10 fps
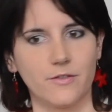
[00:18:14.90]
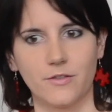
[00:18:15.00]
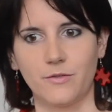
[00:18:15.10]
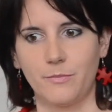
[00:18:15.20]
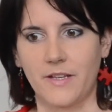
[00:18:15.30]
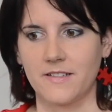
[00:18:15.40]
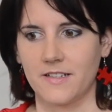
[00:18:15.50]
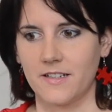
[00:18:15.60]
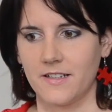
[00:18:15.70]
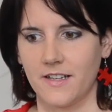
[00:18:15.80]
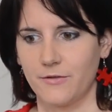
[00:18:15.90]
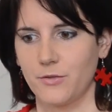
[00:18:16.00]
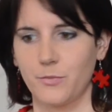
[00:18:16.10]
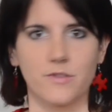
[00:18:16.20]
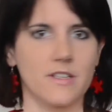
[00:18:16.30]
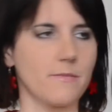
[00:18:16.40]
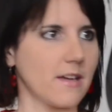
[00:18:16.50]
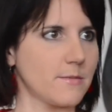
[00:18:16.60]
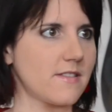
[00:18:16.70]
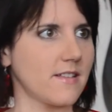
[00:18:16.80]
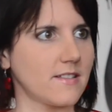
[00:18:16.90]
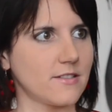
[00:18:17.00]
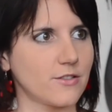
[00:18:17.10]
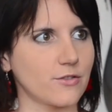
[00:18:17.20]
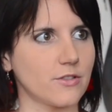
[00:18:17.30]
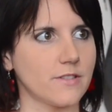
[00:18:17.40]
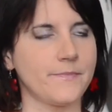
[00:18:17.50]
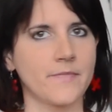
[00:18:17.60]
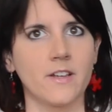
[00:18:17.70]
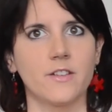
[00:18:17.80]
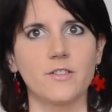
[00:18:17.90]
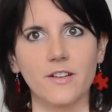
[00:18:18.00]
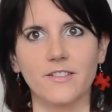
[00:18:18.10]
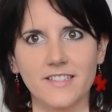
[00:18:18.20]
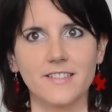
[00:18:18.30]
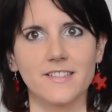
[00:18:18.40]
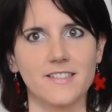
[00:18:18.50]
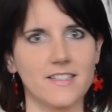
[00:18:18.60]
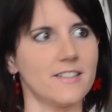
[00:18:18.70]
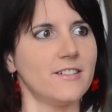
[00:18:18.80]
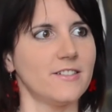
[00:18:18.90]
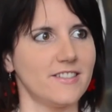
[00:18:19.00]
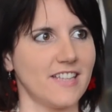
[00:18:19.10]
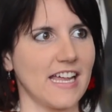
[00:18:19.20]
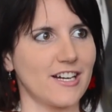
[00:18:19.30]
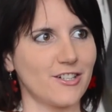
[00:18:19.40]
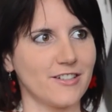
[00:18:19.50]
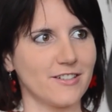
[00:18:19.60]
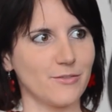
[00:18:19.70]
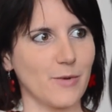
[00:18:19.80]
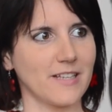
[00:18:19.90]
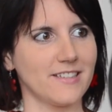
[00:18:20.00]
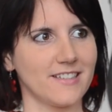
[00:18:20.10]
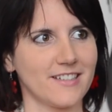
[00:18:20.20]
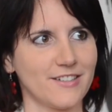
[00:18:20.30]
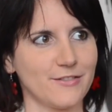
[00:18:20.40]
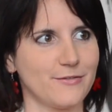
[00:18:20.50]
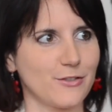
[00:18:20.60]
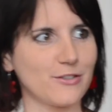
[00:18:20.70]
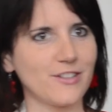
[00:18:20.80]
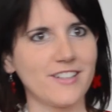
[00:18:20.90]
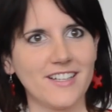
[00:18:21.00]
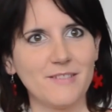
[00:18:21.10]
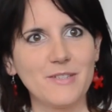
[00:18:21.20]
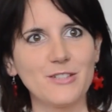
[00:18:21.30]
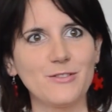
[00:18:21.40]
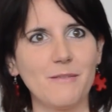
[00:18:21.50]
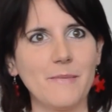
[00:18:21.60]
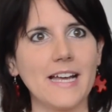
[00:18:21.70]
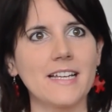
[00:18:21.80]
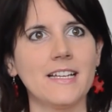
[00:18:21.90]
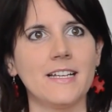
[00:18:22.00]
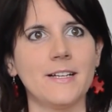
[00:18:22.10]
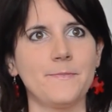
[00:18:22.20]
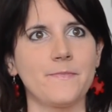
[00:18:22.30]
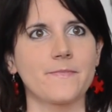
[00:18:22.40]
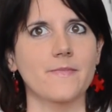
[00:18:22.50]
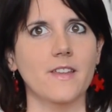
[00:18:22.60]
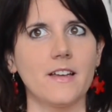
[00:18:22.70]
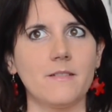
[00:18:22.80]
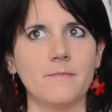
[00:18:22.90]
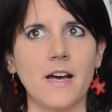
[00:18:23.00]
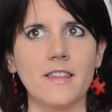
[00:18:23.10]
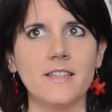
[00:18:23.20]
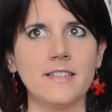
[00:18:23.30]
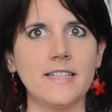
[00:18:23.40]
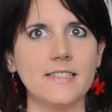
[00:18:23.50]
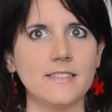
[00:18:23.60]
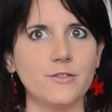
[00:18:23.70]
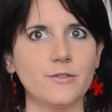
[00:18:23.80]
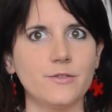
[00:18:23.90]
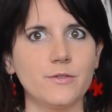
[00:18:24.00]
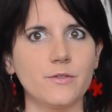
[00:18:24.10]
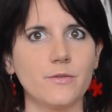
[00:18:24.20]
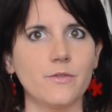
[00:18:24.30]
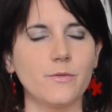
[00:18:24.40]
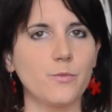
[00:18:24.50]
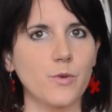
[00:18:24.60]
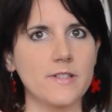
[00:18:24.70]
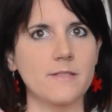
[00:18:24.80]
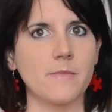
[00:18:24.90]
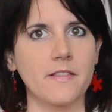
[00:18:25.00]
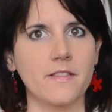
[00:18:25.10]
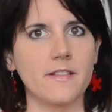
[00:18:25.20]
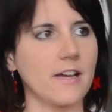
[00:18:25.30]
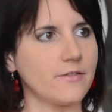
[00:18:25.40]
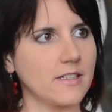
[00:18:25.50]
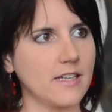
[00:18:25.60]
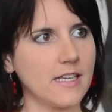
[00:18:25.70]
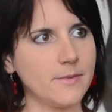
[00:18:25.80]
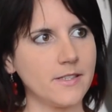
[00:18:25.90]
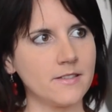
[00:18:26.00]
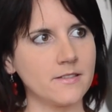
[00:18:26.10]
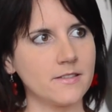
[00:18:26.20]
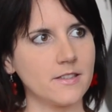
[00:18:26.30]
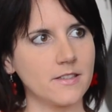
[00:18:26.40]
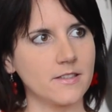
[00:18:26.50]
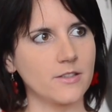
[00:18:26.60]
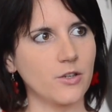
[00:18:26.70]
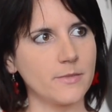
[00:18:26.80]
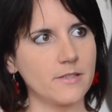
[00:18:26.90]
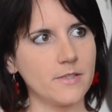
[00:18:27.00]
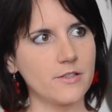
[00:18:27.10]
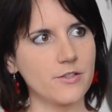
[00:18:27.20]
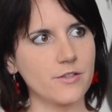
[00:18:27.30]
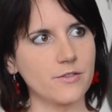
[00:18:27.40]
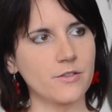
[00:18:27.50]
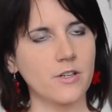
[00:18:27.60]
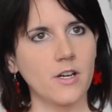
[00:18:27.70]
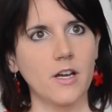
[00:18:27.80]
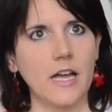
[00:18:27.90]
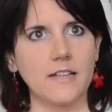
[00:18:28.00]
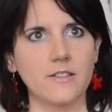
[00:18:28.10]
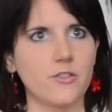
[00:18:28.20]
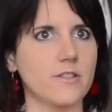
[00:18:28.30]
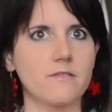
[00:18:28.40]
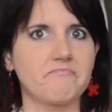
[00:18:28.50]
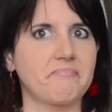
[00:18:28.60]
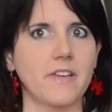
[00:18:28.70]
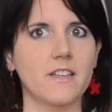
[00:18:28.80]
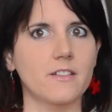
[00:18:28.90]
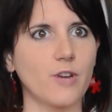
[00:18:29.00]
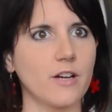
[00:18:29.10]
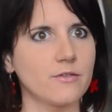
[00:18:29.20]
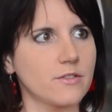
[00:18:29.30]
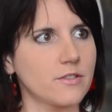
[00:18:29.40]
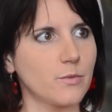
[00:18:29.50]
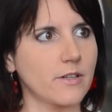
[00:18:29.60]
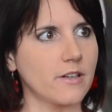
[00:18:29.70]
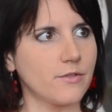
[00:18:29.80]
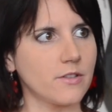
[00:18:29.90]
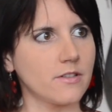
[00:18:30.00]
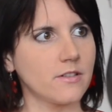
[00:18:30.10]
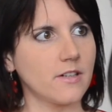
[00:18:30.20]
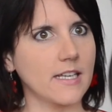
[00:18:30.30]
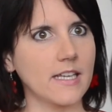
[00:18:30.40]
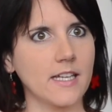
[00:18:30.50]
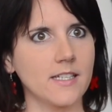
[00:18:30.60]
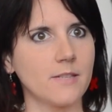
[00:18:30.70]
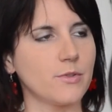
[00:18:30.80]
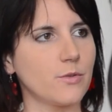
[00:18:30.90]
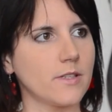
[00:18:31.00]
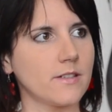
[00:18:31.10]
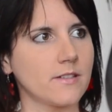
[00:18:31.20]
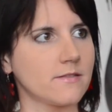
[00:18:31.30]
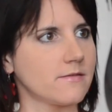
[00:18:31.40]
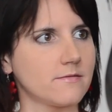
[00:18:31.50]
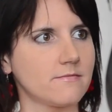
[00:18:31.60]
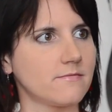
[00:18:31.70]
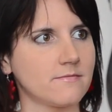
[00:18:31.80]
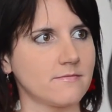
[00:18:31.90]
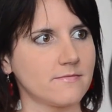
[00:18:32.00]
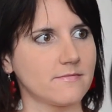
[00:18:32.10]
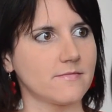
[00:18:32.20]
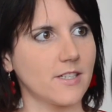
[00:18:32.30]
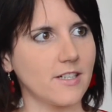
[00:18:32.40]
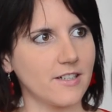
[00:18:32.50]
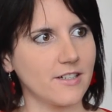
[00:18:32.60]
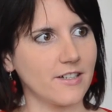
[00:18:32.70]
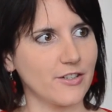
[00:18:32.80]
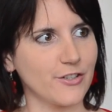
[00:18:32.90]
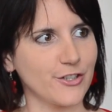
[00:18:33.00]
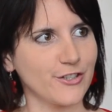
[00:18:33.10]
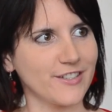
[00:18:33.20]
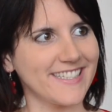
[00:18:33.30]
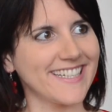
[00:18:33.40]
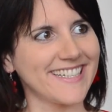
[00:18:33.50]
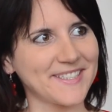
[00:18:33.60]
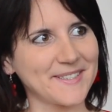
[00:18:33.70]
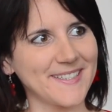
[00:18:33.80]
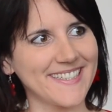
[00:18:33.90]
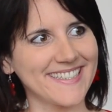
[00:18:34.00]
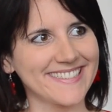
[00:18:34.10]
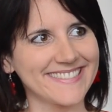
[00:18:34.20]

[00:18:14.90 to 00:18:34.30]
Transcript: you basically have to put sometimes things in the drawer. Mm. So this is still there, uh, waiting for me to come back. Um, other than that, I do once a month Laughing Labia, the okay. comedy mix show, and just gig around wherever I can in between. shootings uh, yeah, and, yeah.